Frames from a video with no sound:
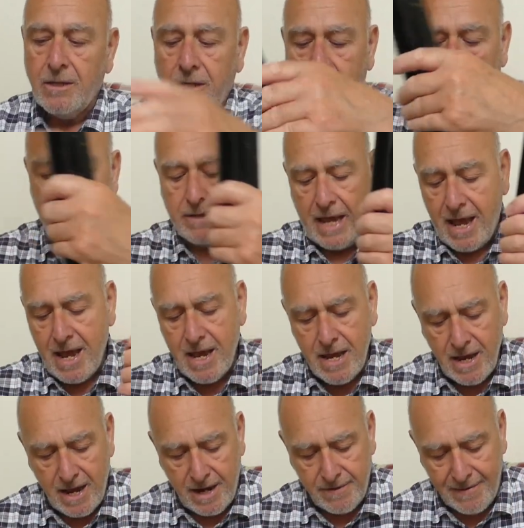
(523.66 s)
Okay,
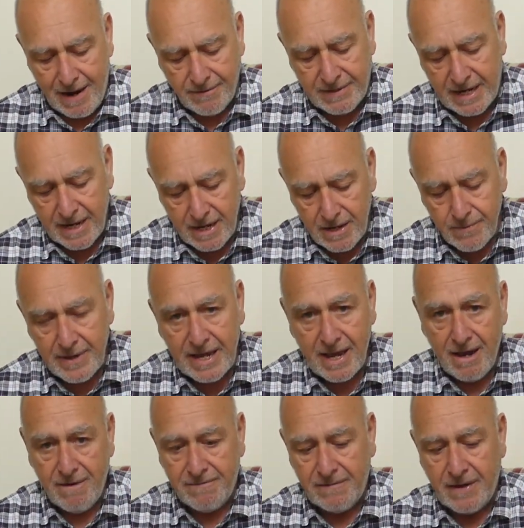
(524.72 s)
and round here we
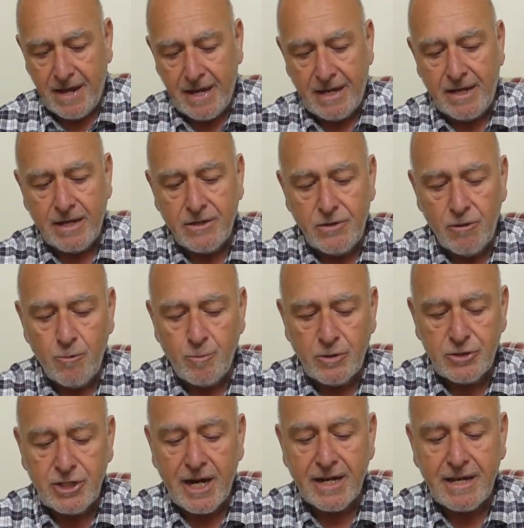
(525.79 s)
have a normal
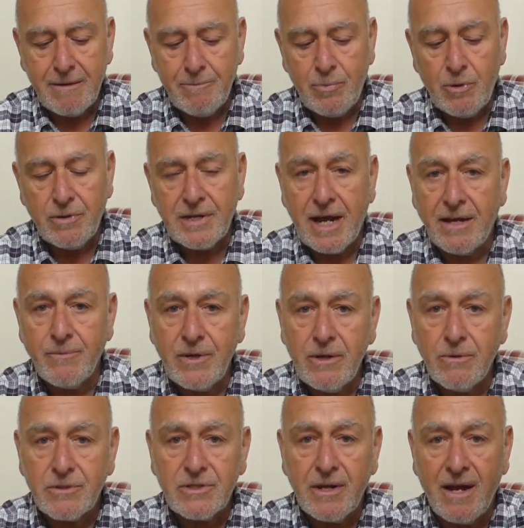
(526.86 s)
jack input, and we
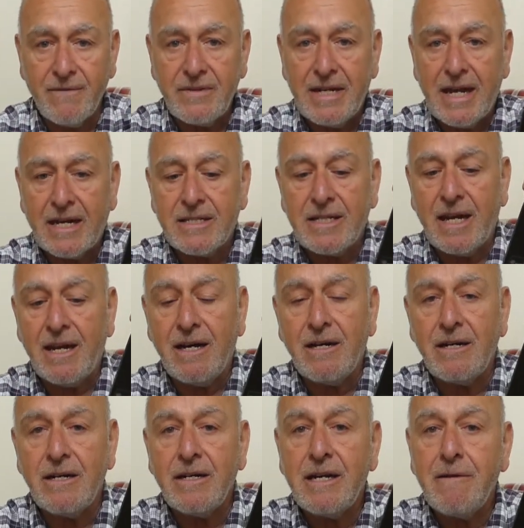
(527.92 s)
also have an
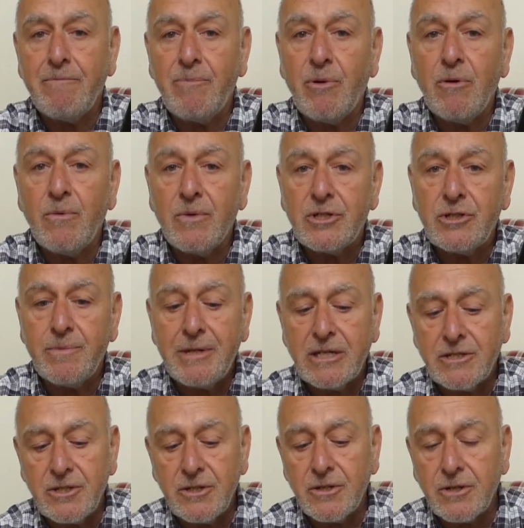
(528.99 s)
XLR input, which
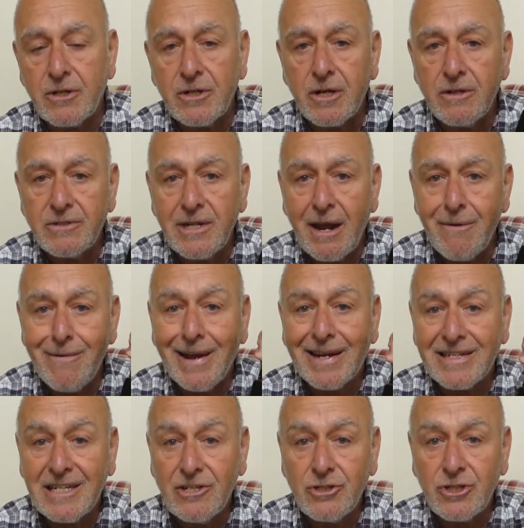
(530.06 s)
means that you can go
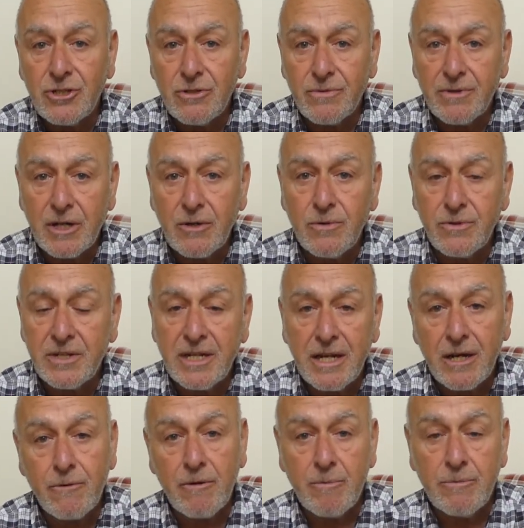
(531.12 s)
direct into your recording
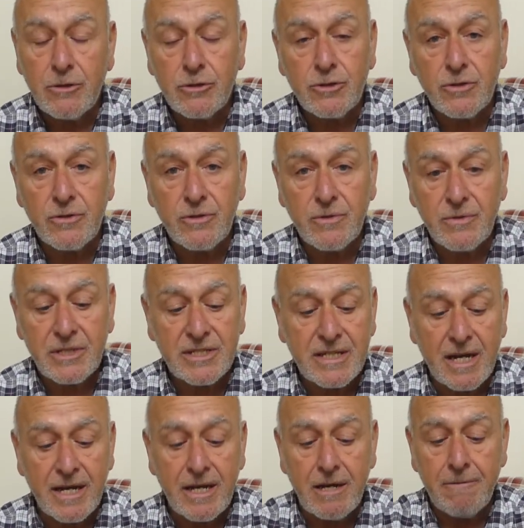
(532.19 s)
equipment should you
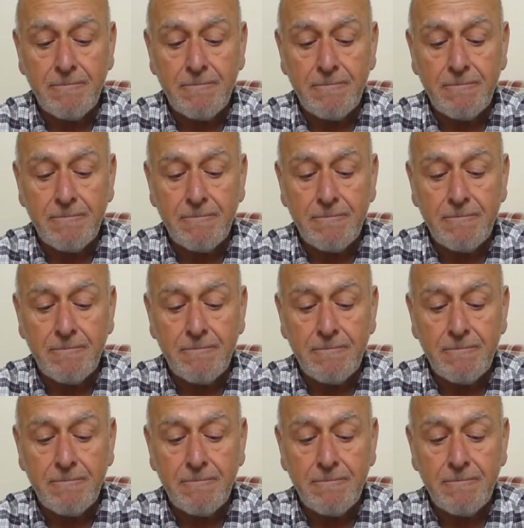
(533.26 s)
desire.